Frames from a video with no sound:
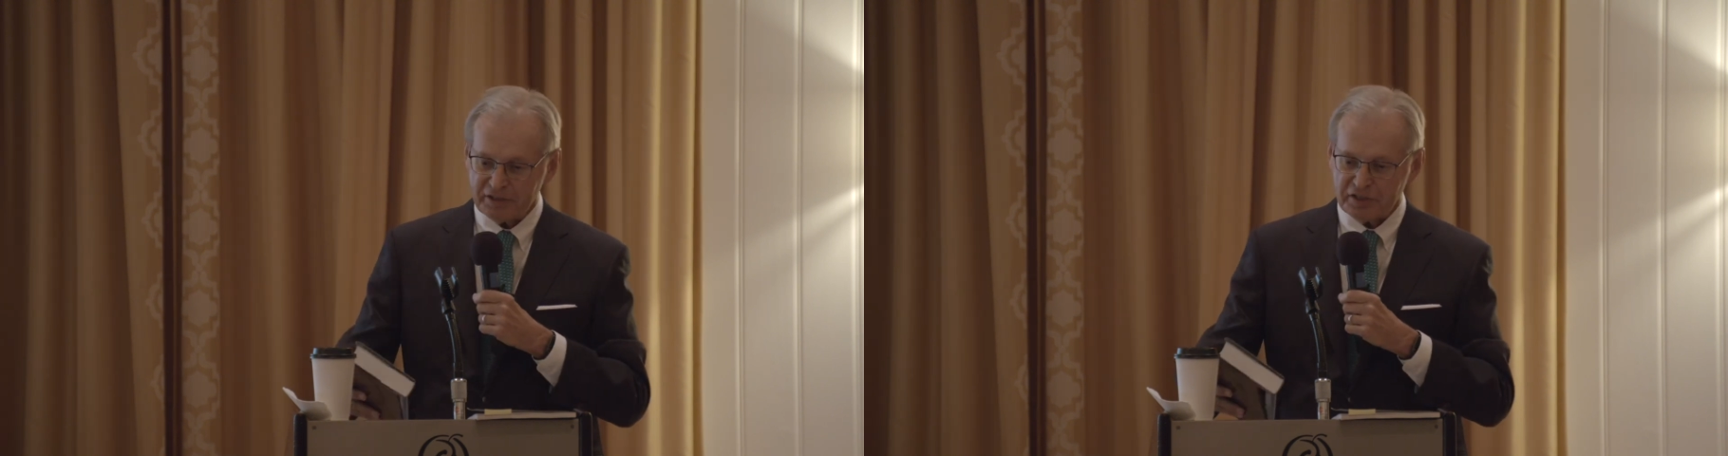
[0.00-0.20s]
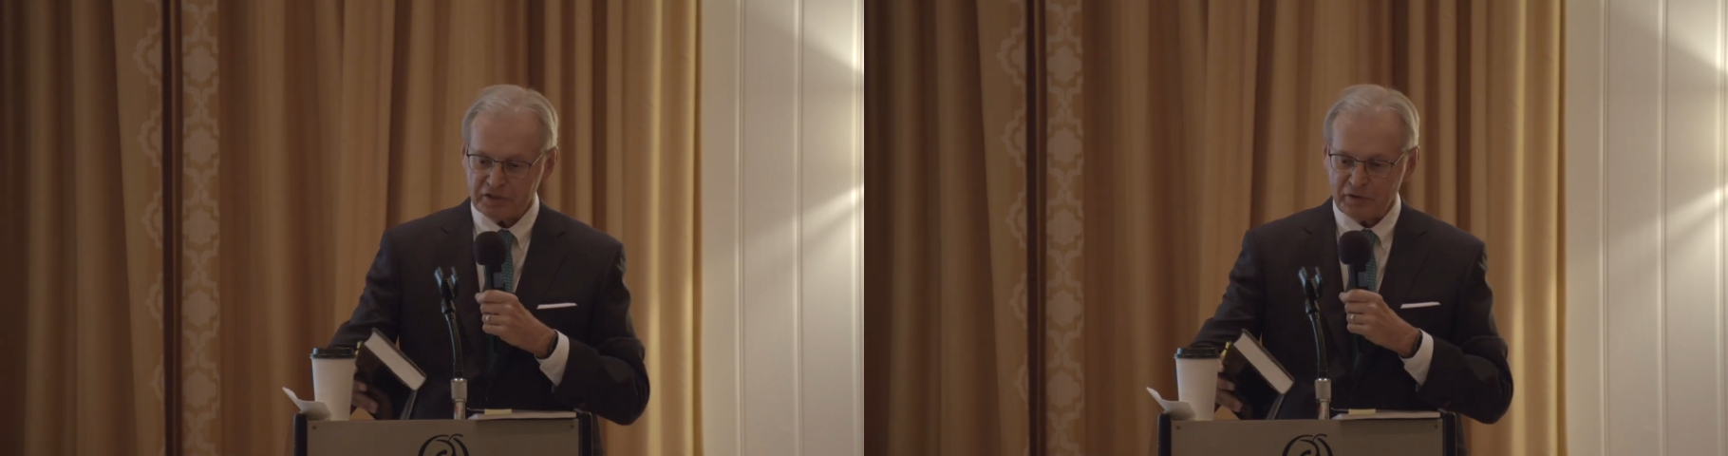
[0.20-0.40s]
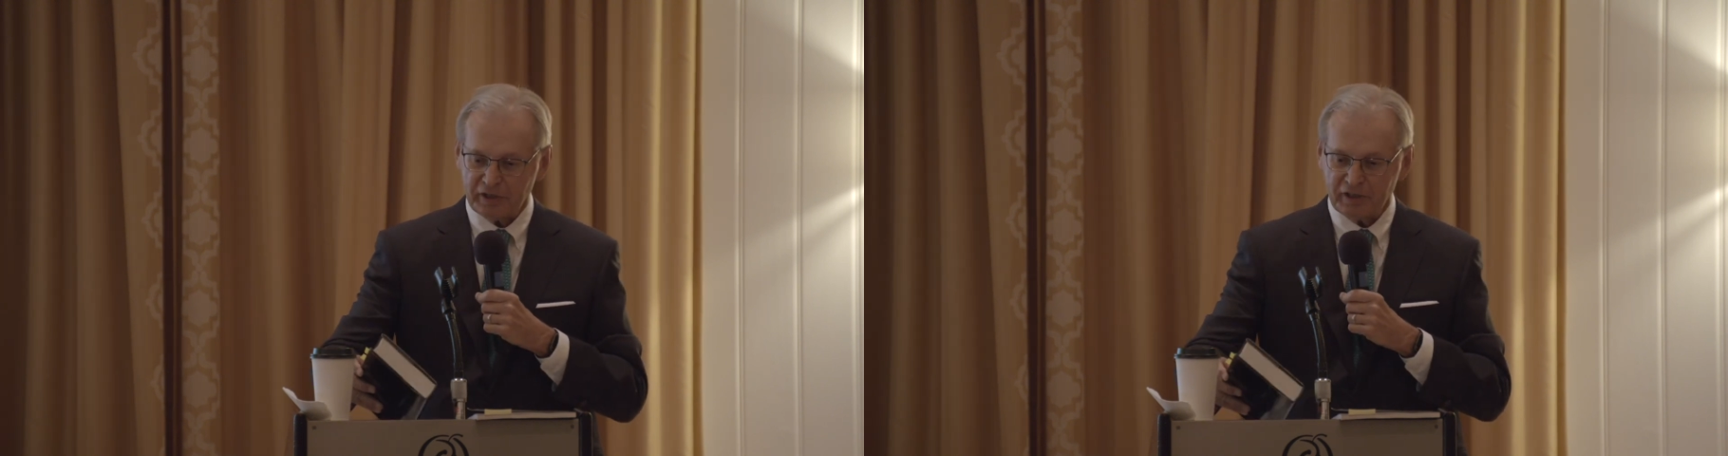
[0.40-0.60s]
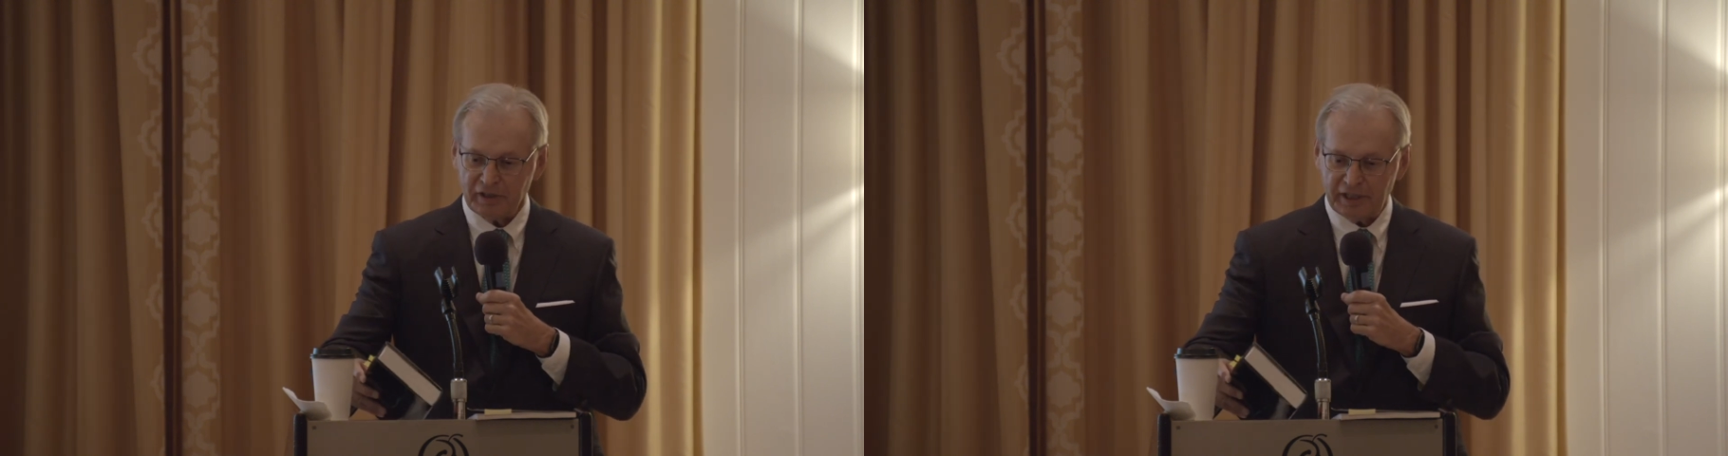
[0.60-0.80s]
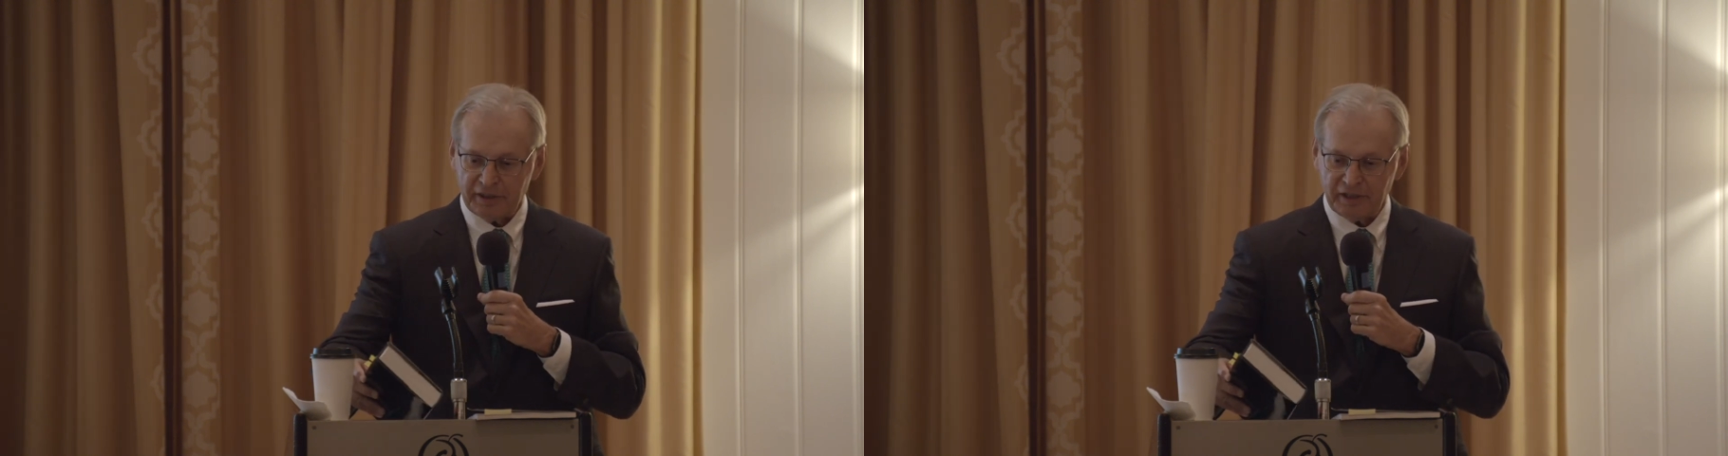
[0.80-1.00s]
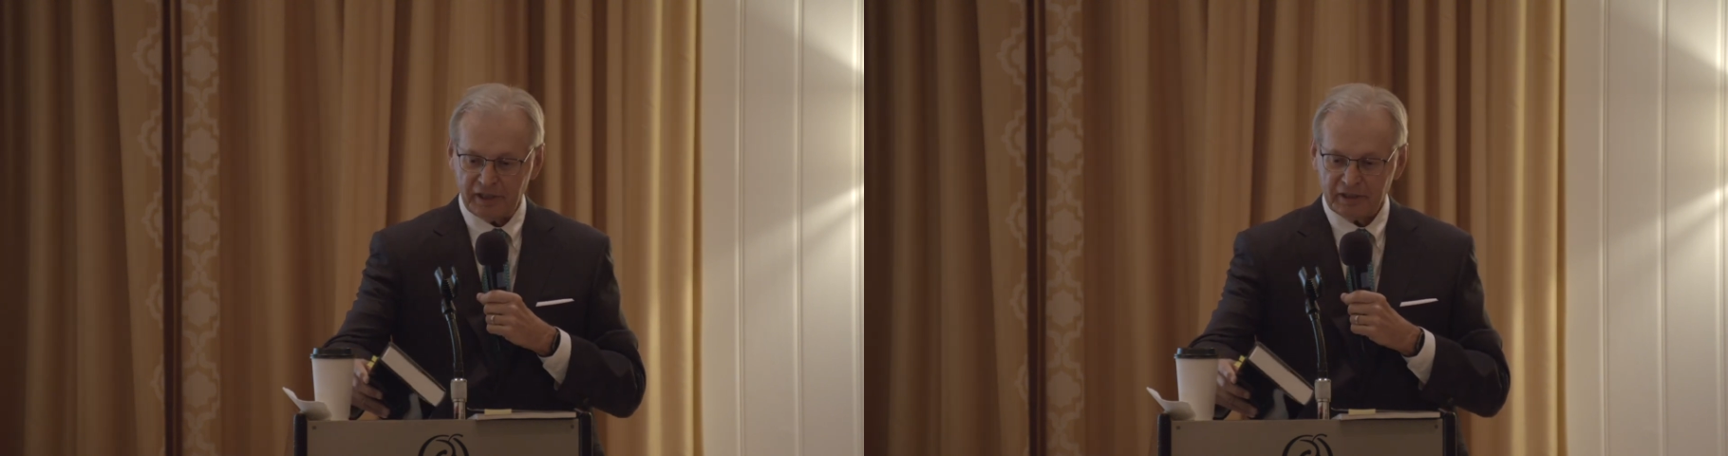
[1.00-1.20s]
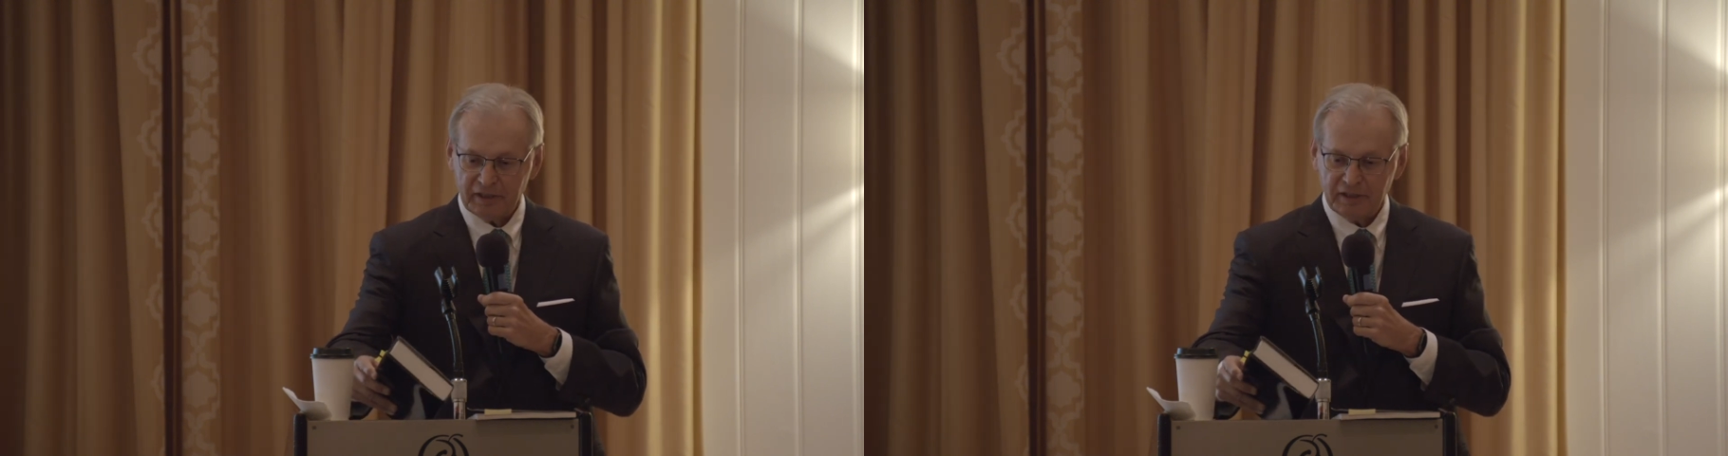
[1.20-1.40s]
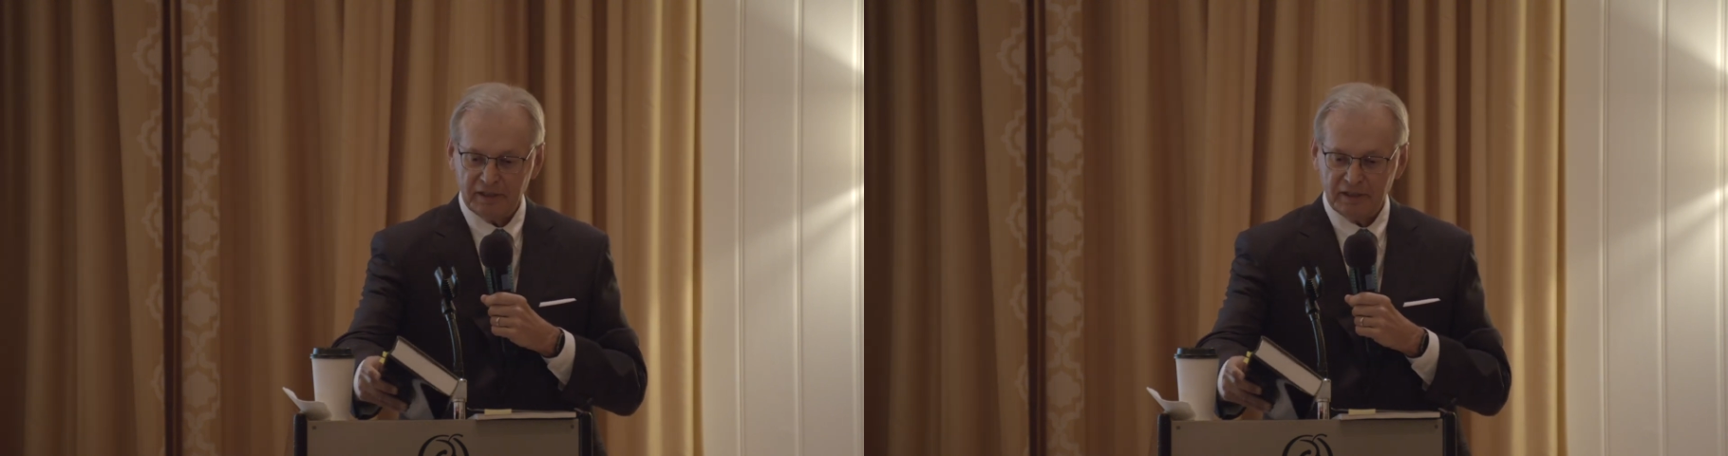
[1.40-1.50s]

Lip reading: this is critical I think,